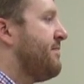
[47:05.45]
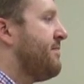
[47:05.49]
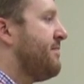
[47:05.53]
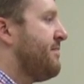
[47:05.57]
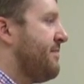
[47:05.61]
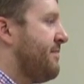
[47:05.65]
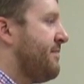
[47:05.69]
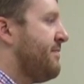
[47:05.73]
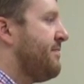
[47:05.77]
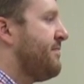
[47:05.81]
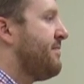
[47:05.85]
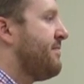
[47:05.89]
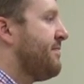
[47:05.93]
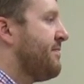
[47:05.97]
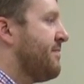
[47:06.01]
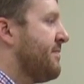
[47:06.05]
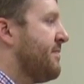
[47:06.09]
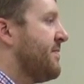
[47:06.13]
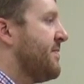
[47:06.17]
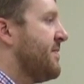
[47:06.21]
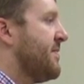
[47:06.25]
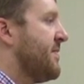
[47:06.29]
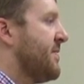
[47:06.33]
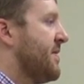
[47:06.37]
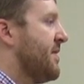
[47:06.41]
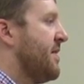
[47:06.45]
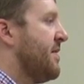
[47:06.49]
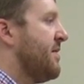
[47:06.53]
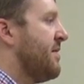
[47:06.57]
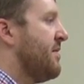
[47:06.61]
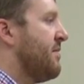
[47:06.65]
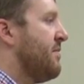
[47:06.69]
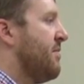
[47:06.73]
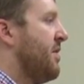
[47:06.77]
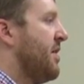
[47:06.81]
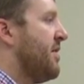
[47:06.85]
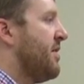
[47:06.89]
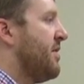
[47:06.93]
Mm-hmm. So
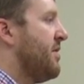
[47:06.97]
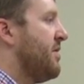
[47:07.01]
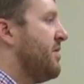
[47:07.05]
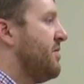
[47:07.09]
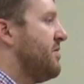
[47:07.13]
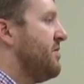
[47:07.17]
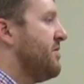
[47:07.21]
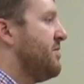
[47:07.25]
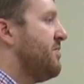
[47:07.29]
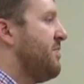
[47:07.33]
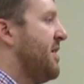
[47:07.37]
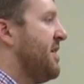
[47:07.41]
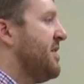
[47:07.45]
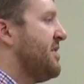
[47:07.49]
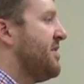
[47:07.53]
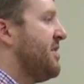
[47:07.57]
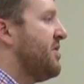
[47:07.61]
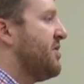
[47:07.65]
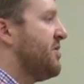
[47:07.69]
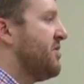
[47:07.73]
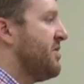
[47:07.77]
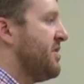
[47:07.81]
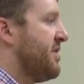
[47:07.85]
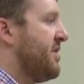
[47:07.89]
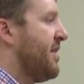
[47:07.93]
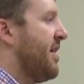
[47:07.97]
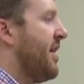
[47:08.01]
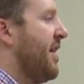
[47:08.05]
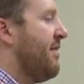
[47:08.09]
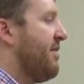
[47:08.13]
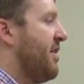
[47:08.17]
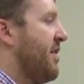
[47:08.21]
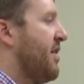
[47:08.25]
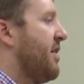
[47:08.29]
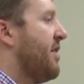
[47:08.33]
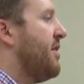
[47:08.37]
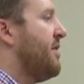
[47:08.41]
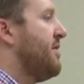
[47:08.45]
you wonder whose mm. best interest they
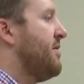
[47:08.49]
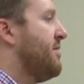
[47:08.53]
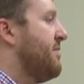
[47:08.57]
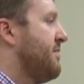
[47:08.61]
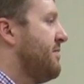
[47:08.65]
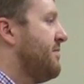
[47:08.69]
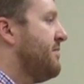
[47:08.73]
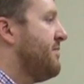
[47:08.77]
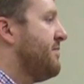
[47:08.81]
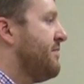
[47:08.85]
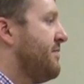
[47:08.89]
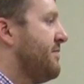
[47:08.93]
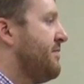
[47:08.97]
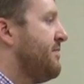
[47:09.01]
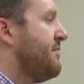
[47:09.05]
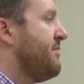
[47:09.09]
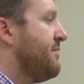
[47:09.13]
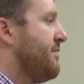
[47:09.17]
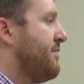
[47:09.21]
have at heart. Yeah.